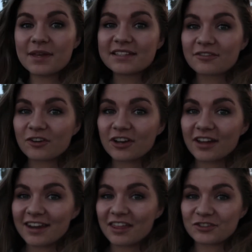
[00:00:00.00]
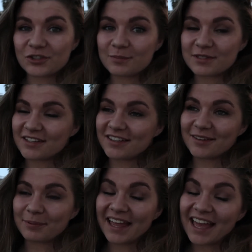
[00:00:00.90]
that means I've got another trip
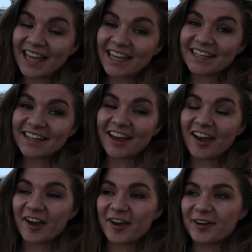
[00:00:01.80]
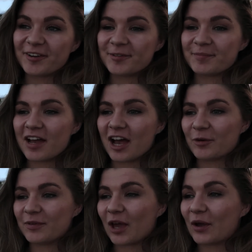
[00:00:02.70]
to plan. Um,
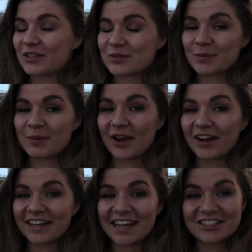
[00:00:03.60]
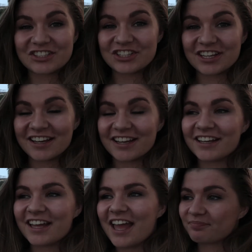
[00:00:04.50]
I'll be going to America next
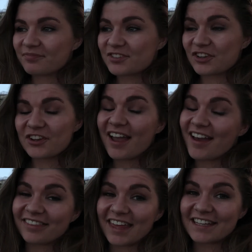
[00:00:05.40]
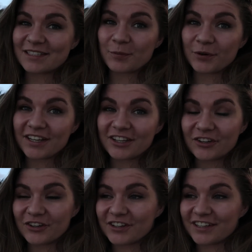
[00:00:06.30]
year. So yeah, that is a pretty
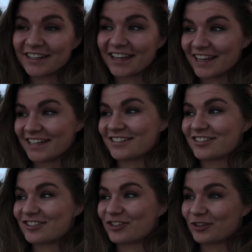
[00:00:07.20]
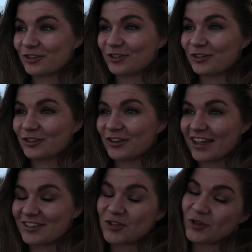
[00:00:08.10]
good end to
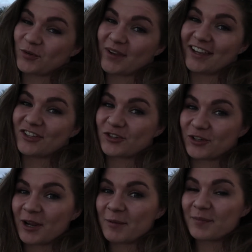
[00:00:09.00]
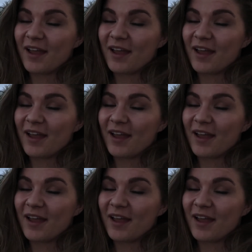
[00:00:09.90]
a two-week trip.